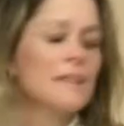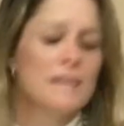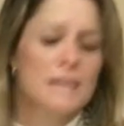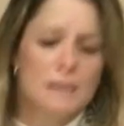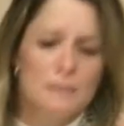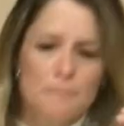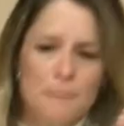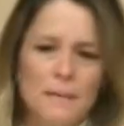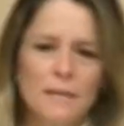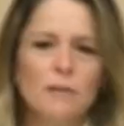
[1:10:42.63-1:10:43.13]
the
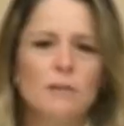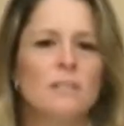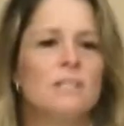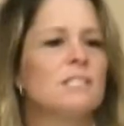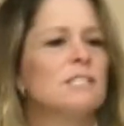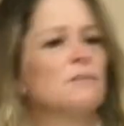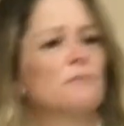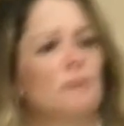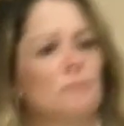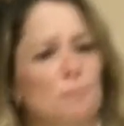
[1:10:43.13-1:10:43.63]
appearance
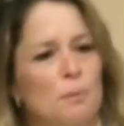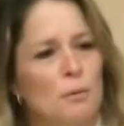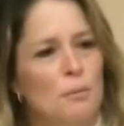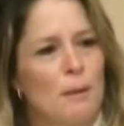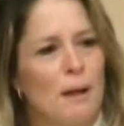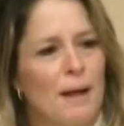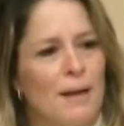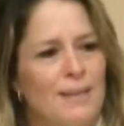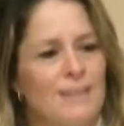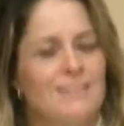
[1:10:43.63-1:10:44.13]
of
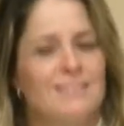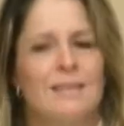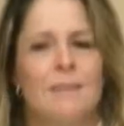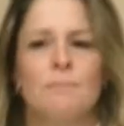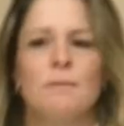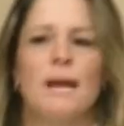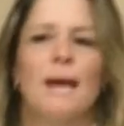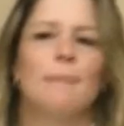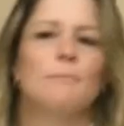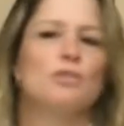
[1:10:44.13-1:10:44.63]
impropriety,
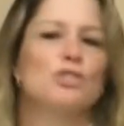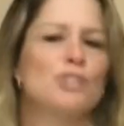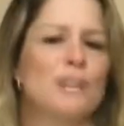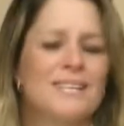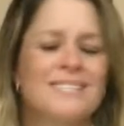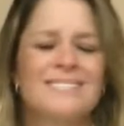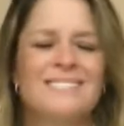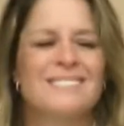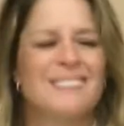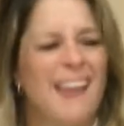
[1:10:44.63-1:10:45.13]
sometimes
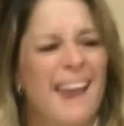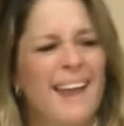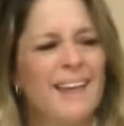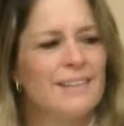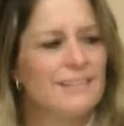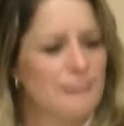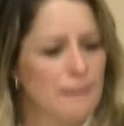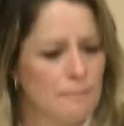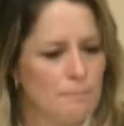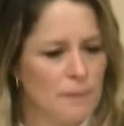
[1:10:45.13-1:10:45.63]
just saying
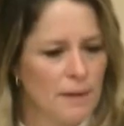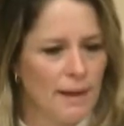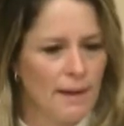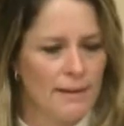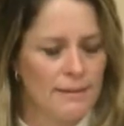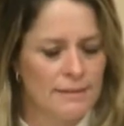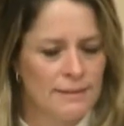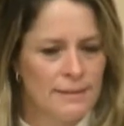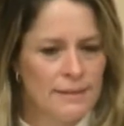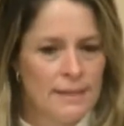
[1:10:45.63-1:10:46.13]
something
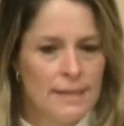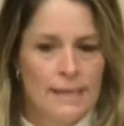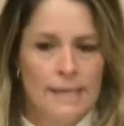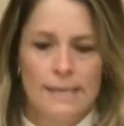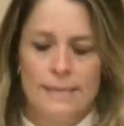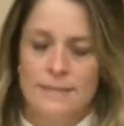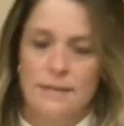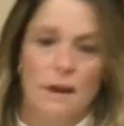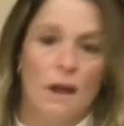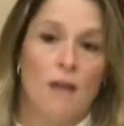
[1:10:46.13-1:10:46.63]

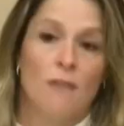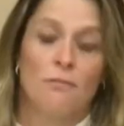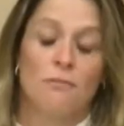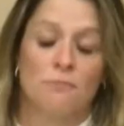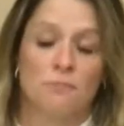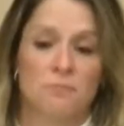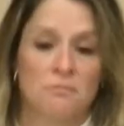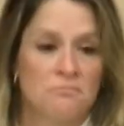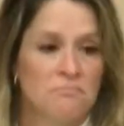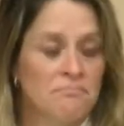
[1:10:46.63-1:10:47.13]
is
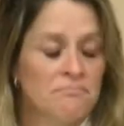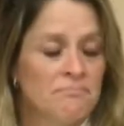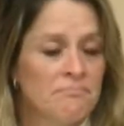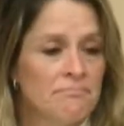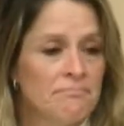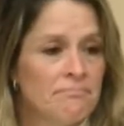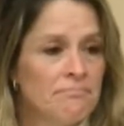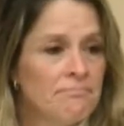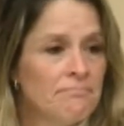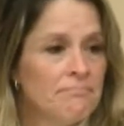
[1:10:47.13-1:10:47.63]
enough
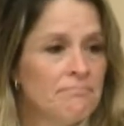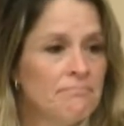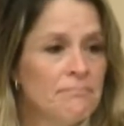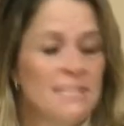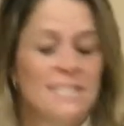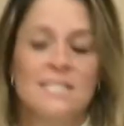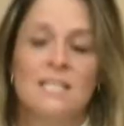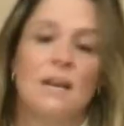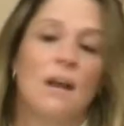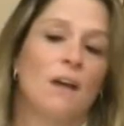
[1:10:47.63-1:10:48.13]

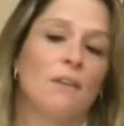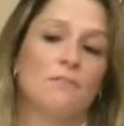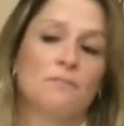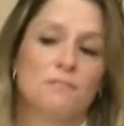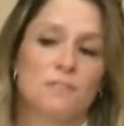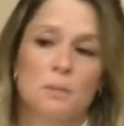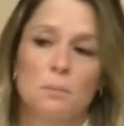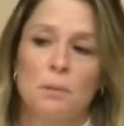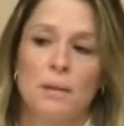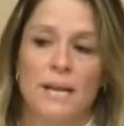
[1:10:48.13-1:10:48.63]

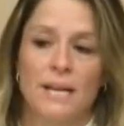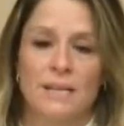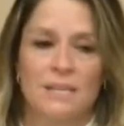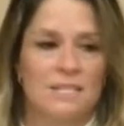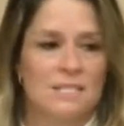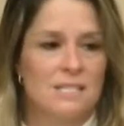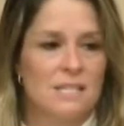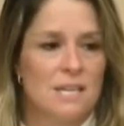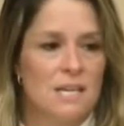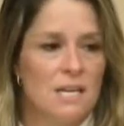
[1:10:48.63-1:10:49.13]
to plant the
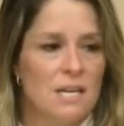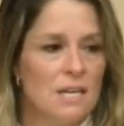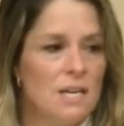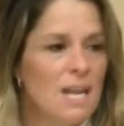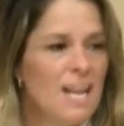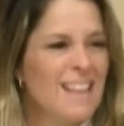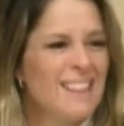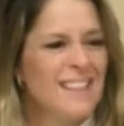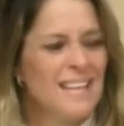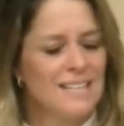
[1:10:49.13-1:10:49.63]
seed
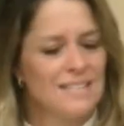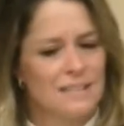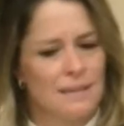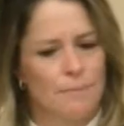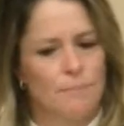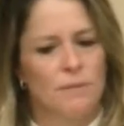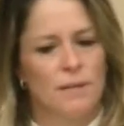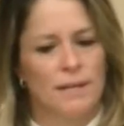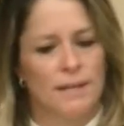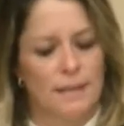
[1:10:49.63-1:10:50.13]
that
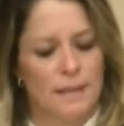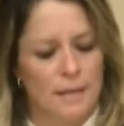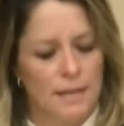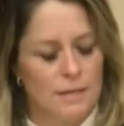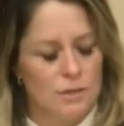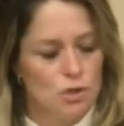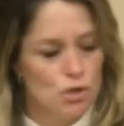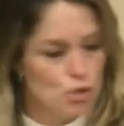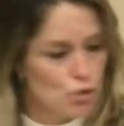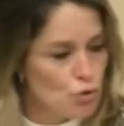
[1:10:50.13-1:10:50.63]
something
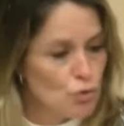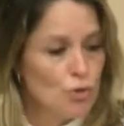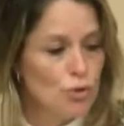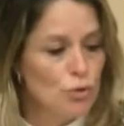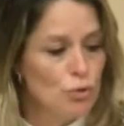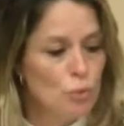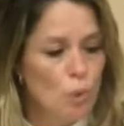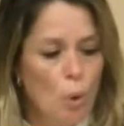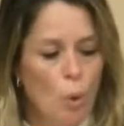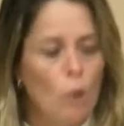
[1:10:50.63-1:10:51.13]
is
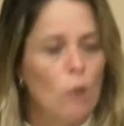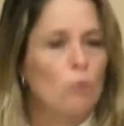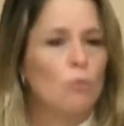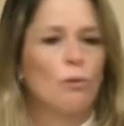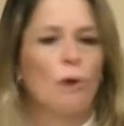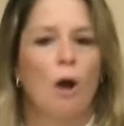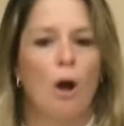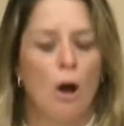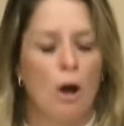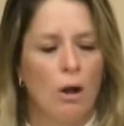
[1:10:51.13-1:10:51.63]
true or
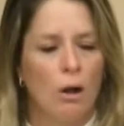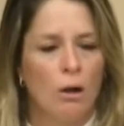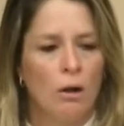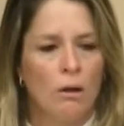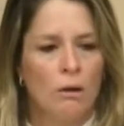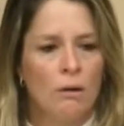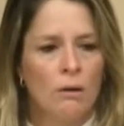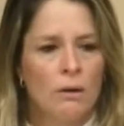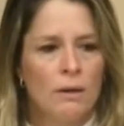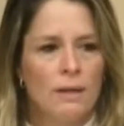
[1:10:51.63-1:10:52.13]
wrong.
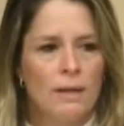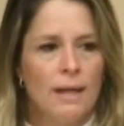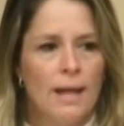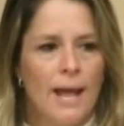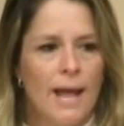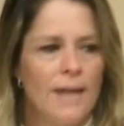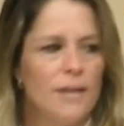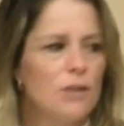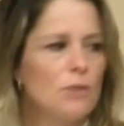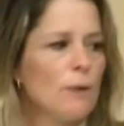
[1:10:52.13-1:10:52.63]

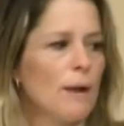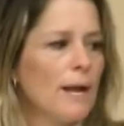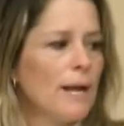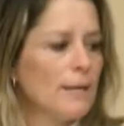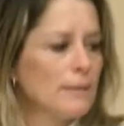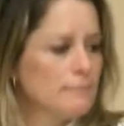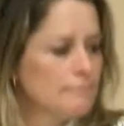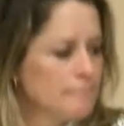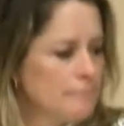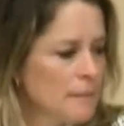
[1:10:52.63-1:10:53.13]
And you're right,
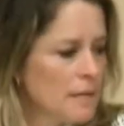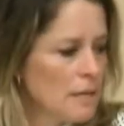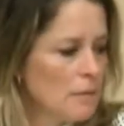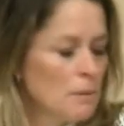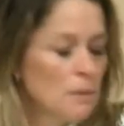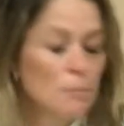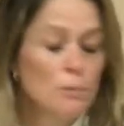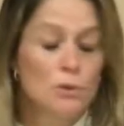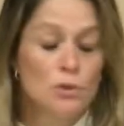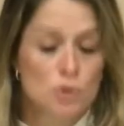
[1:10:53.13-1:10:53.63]

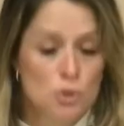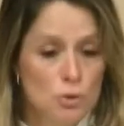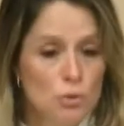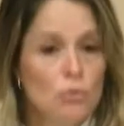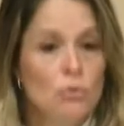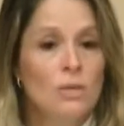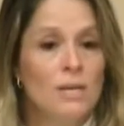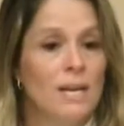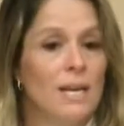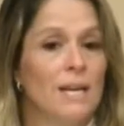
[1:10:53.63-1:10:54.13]
people do
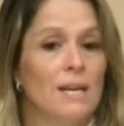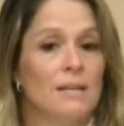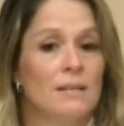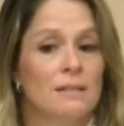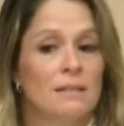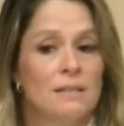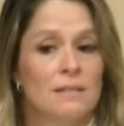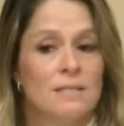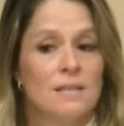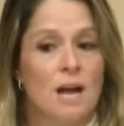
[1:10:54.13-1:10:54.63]
need
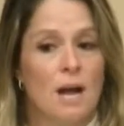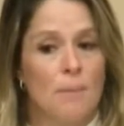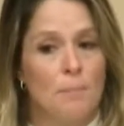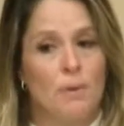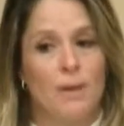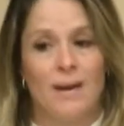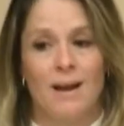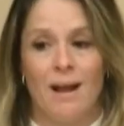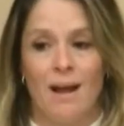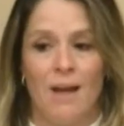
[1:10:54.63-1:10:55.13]
to
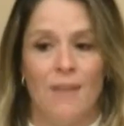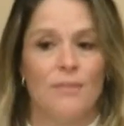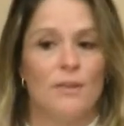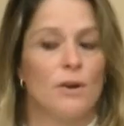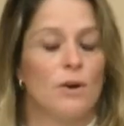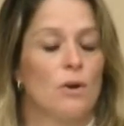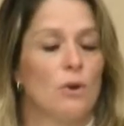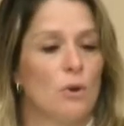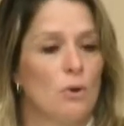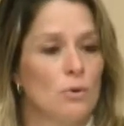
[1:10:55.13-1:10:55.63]
operate on
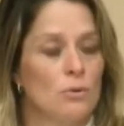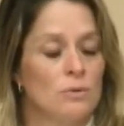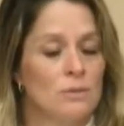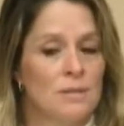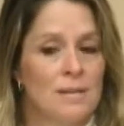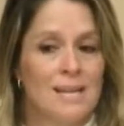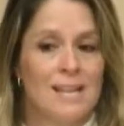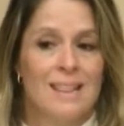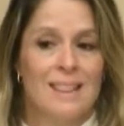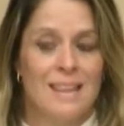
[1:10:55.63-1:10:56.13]
their own,
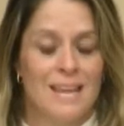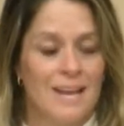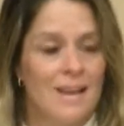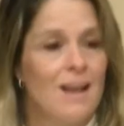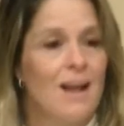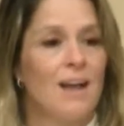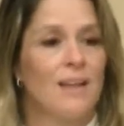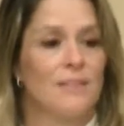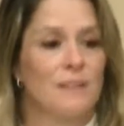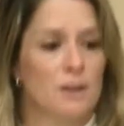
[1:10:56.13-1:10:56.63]
think
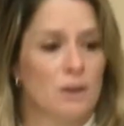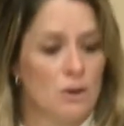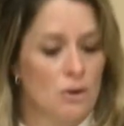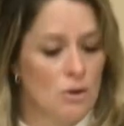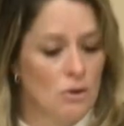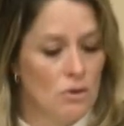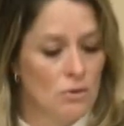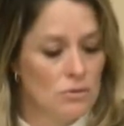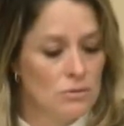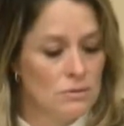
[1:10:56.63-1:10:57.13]
on their
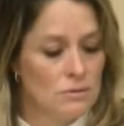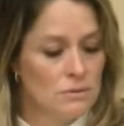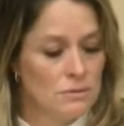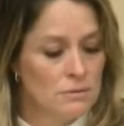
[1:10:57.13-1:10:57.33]
own,